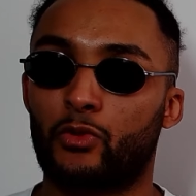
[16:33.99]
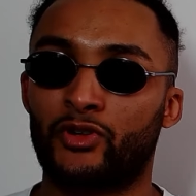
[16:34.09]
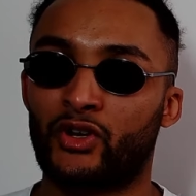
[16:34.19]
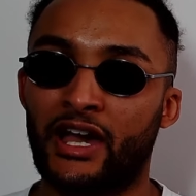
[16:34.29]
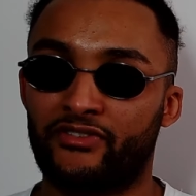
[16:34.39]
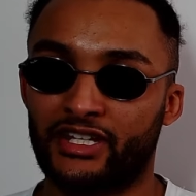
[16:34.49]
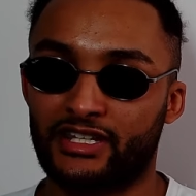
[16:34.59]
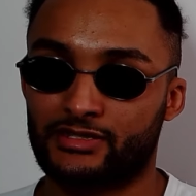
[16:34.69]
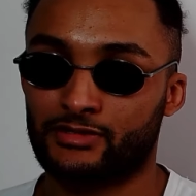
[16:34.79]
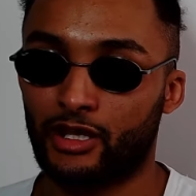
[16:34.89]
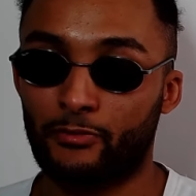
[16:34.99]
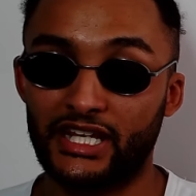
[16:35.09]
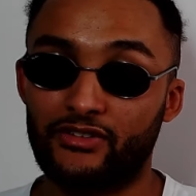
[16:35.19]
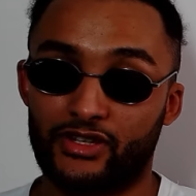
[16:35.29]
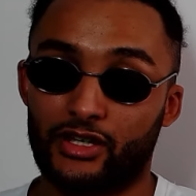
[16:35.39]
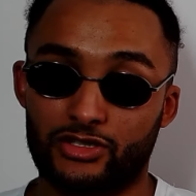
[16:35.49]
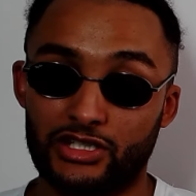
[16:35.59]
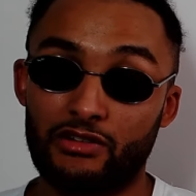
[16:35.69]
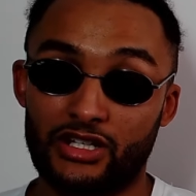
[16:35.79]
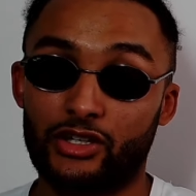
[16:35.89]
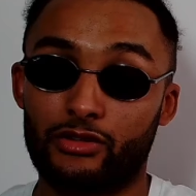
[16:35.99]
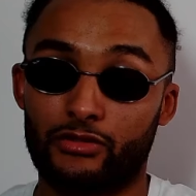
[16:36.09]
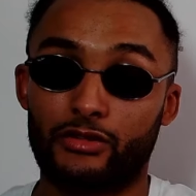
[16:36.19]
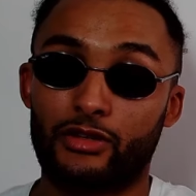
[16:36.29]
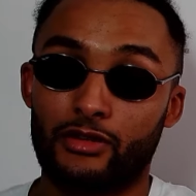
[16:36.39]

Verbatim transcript: We're not having this. I believe it. I seriously I do.